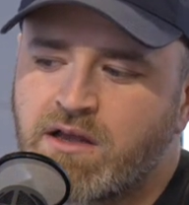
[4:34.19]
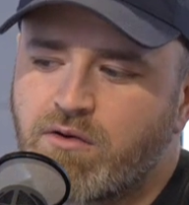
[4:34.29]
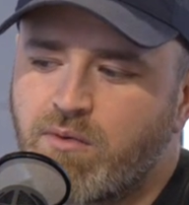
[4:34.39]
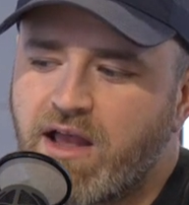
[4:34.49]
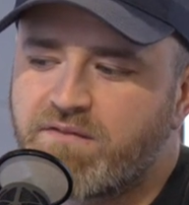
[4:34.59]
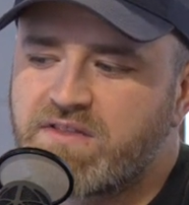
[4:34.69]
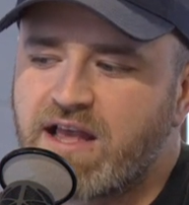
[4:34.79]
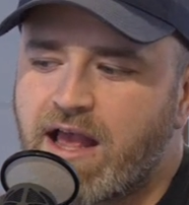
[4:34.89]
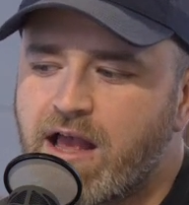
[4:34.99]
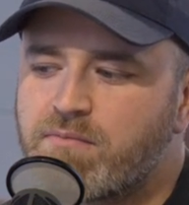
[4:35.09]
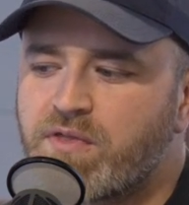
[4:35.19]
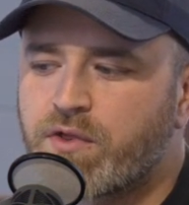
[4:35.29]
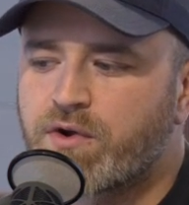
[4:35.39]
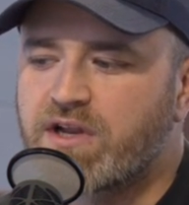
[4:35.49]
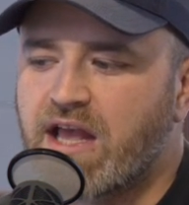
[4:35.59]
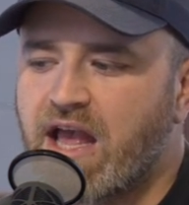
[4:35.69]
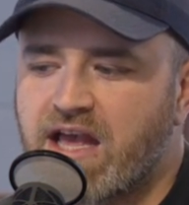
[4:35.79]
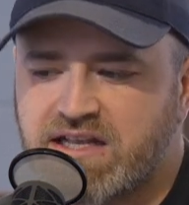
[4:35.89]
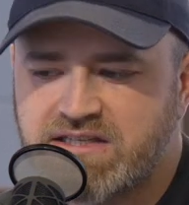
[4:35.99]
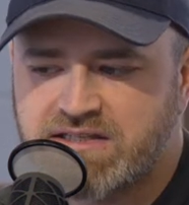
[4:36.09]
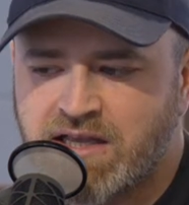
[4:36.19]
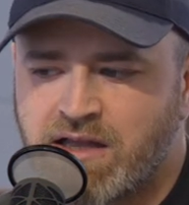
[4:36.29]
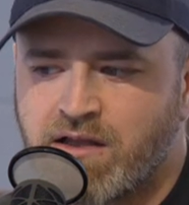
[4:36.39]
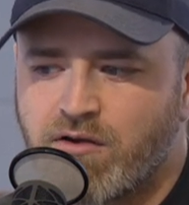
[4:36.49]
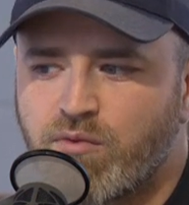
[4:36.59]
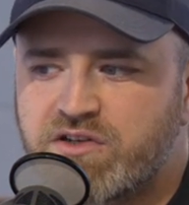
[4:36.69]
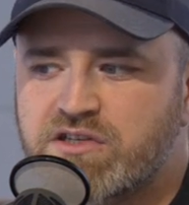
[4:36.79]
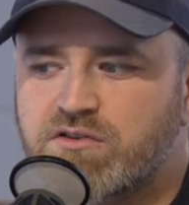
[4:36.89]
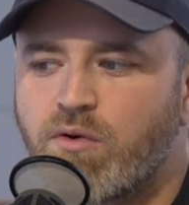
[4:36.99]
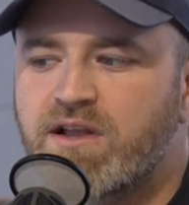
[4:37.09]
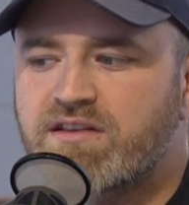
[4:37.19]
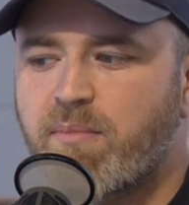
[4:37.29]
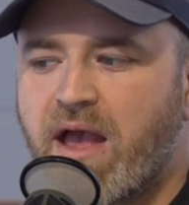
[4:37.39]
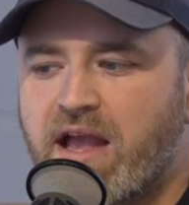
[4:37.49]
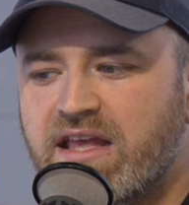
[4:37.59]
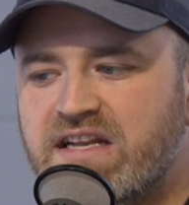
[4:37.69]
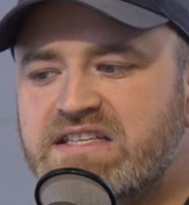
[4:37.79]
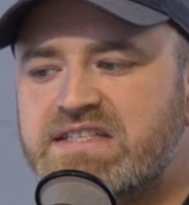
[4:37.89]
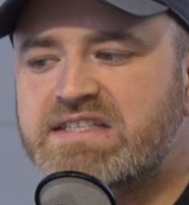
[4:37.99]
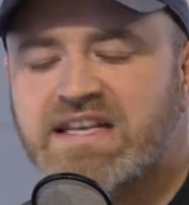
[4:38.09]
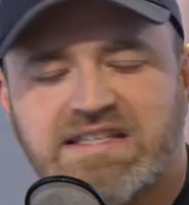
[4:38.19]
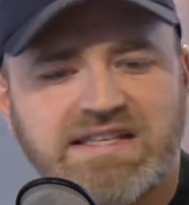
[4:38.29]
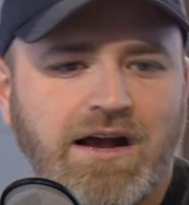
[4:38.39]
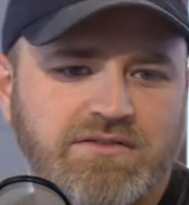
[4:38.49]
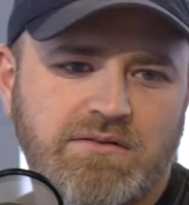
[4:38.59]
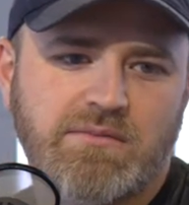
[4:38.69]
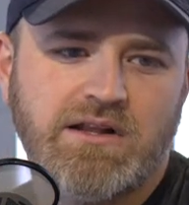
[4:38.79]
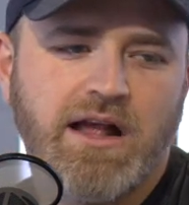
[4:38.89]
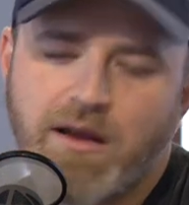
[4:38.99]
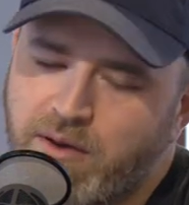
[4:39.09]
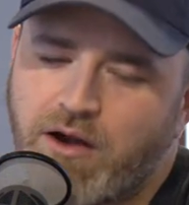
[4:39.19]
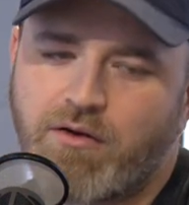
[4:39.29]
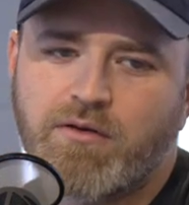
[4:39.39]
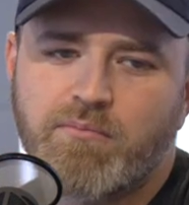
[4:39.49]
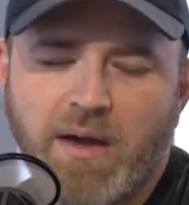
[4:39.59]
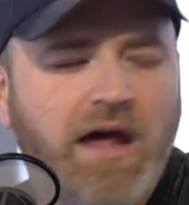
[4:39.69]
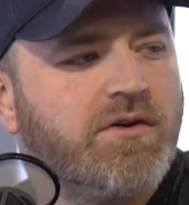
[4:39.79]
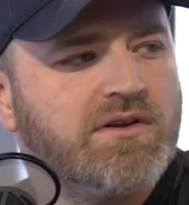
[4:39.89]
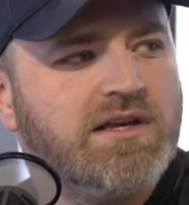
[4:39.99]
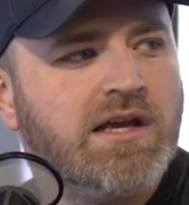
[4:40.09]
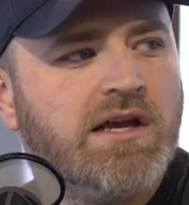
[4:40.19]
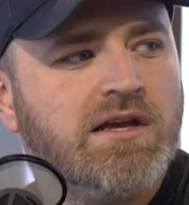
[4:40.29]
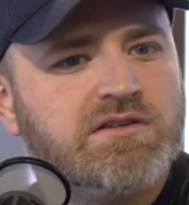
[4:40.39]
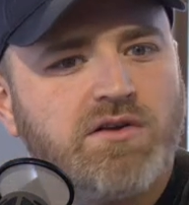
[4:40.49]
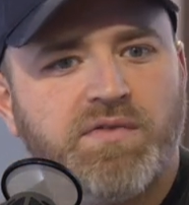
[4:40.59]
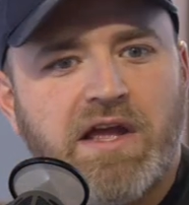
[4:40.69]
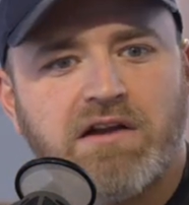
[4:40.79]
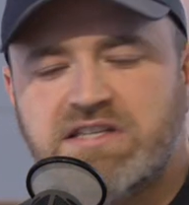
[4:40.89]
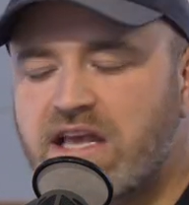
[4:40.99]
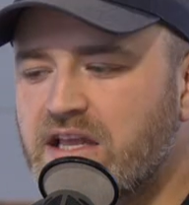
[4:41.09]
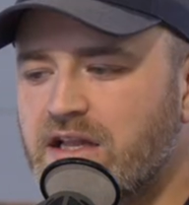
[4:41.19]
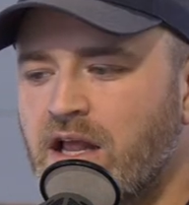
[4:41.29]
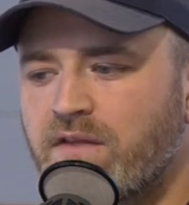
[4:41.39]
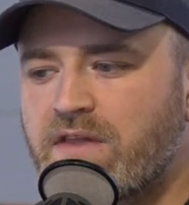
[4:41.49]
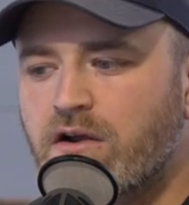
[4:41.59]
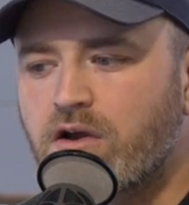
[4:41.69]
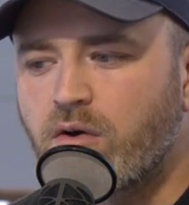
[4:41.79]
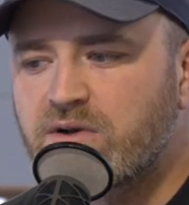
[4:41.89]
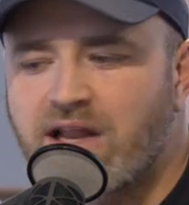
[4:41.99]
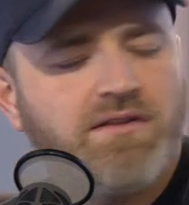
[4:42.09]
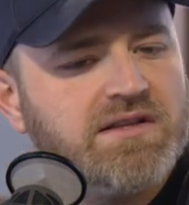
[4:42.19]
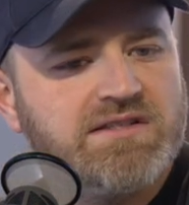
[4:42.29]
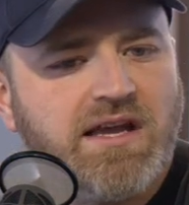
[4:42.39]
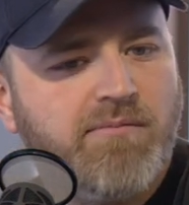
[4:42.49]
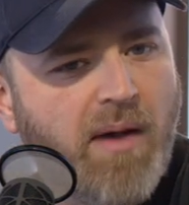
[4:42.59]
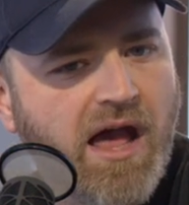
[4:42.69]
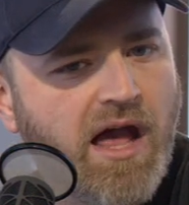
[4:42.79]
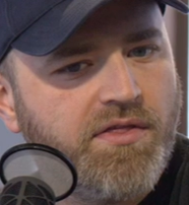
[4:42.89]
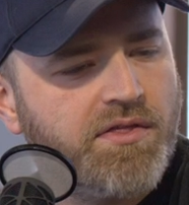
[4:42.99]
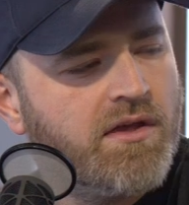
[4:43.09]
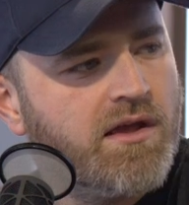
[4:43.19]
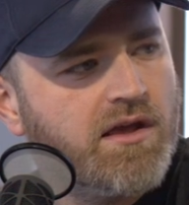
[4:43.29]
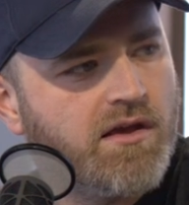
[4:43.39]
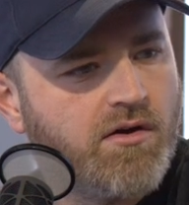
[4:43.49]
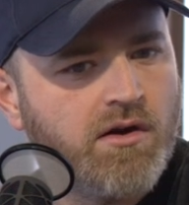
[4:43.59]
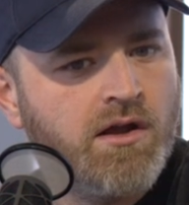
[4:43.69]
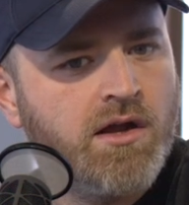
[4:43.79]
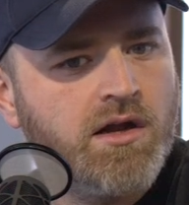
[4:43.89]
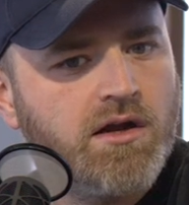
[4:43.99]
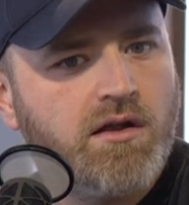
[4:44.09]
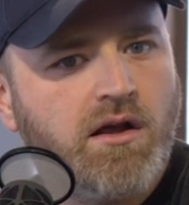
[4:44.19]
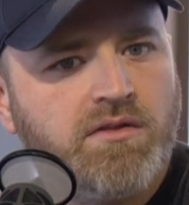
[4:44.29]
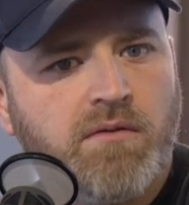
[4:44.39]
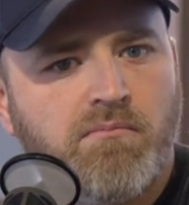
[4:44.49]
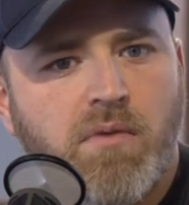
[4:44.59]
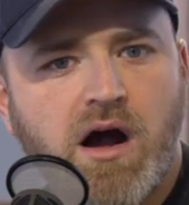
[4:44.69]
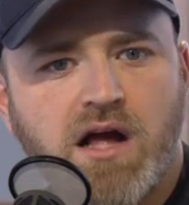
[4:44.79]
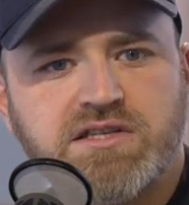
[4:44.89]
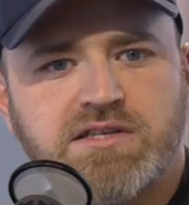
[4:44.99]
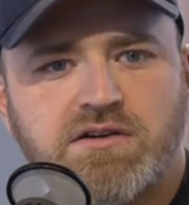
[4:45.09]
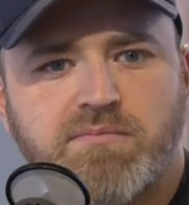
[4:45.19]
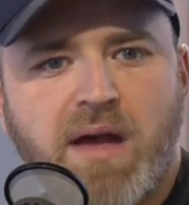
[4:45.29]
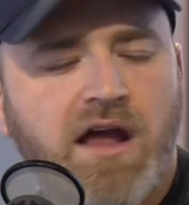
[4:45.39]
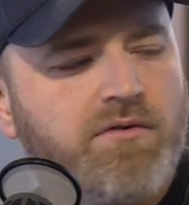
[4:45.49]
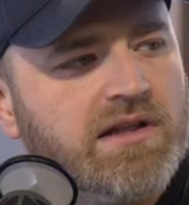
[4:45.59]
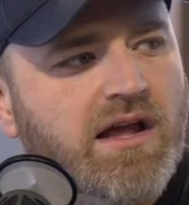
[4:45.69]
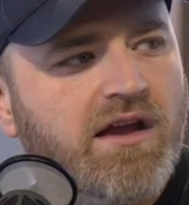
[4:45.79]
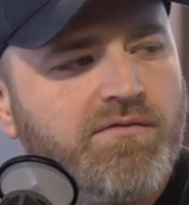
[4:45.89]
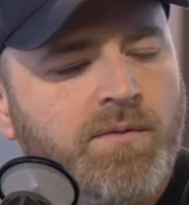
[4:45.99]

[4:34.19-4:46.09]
We have the M thirty S, which is going to pack in a six thousand milliamp hour battery. So they're taking, they're going down the same path here. The monster battery life.